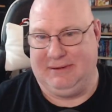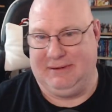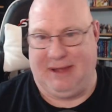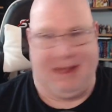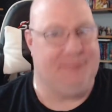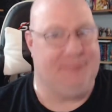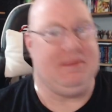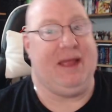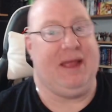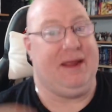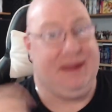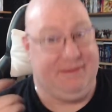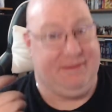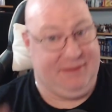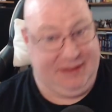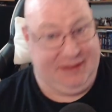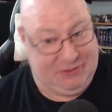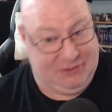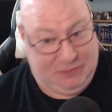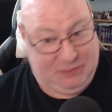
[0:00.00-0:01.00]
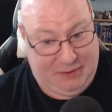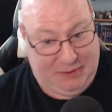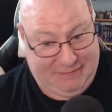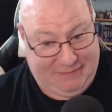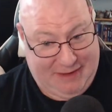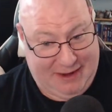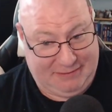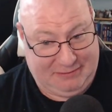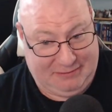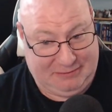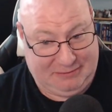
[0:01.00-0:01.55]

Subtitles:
I'm not giving this one a 5.